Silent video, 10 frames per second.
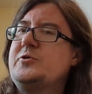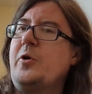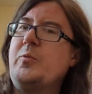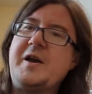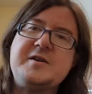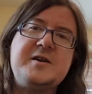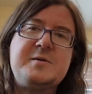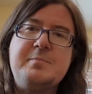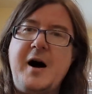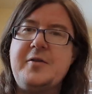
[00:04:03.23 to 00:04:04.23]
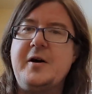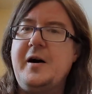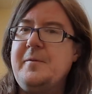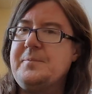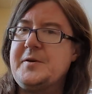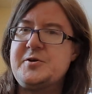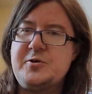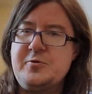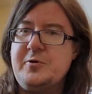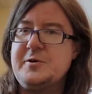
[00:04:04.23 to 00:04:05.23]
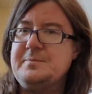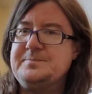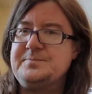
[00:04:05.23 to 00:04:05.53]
John Wesley's mother stood.